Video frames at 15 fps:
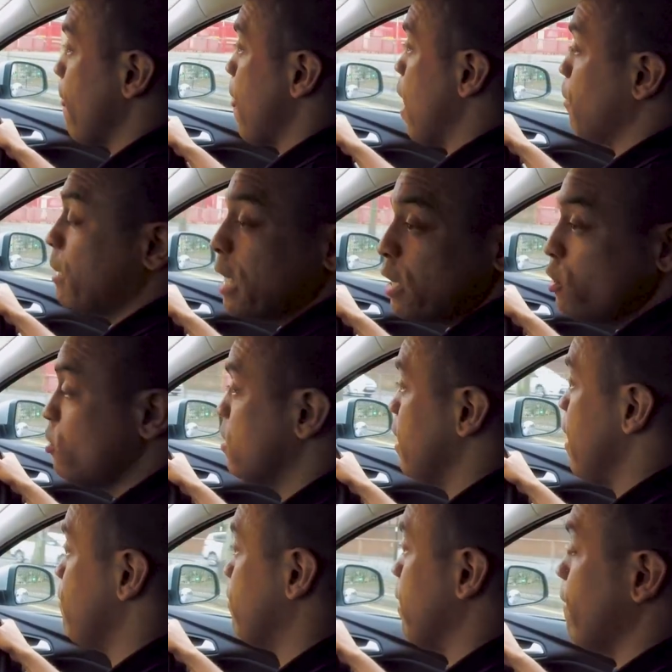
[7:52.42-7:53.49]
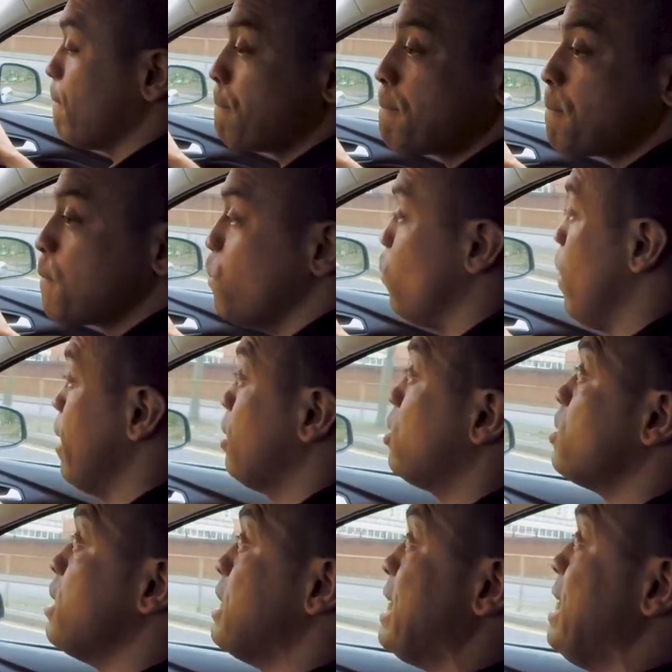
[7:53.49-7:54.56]
I'm gonna use the left lane. Why?
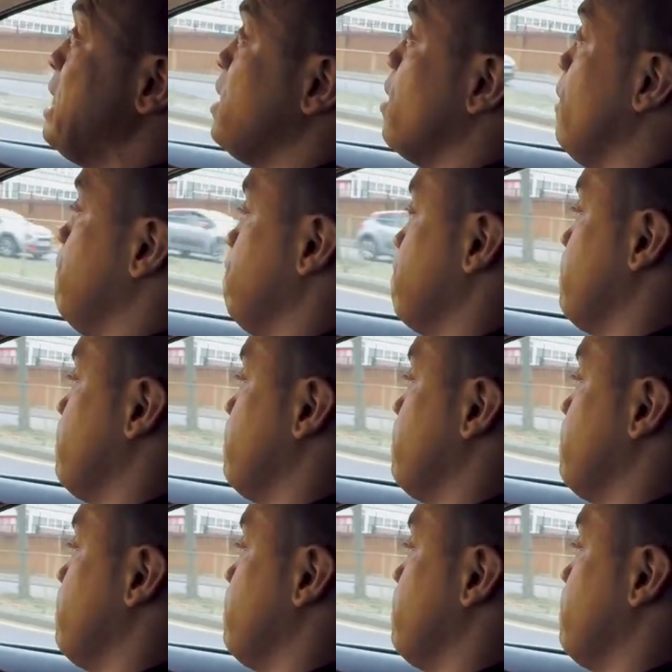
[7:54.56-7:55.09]
Because it's easier.